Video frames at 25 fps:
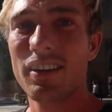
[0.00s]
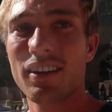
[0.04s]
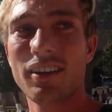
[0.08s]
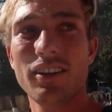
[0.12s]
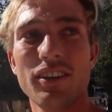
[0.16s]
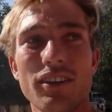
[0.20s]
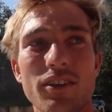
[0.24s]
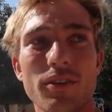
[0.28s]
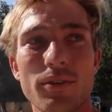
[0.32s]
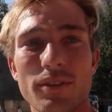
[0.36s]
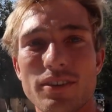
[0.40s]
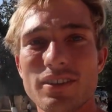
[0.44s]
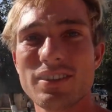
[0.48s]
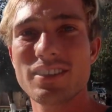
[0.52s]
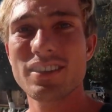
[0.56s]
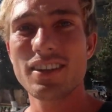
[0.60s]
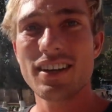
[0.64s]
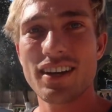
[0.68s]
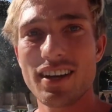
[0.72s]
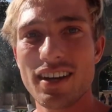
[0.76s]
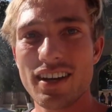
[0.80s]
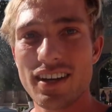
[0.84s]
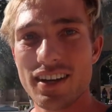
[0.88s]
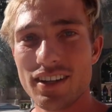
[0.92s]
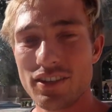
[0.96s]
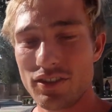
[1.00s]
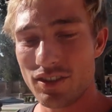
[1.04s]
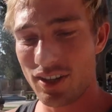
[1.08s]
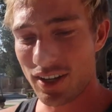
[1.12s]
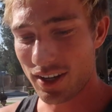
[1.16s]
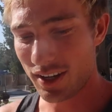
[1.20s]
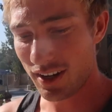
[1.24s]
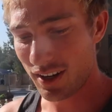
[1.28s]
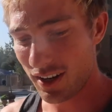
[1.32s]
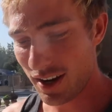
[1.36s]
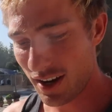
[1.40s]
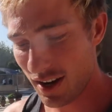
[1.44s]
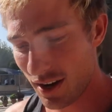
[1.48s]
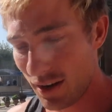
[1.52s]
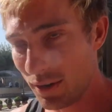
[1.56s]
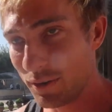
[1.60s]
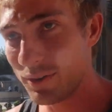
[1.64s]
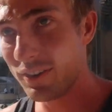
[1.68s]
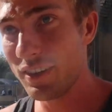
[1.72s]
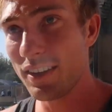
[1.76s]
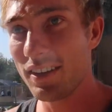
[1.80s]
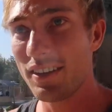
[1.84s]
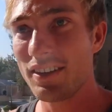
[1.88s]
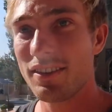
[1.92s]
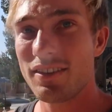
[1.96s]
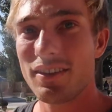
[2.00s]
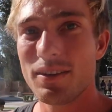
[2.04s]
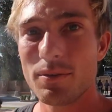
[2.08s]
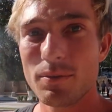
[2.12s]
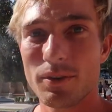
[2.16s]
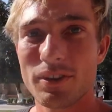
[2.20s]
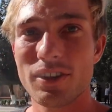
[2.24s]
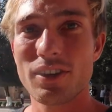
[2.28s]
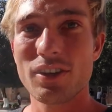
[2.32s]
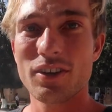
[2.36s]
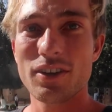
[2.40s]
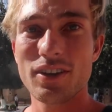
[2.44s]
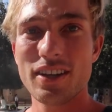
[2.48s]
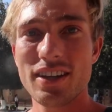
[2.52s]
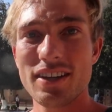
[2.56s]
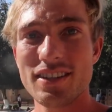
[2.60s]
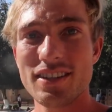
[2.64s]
Gonna go inside, check it out, see what there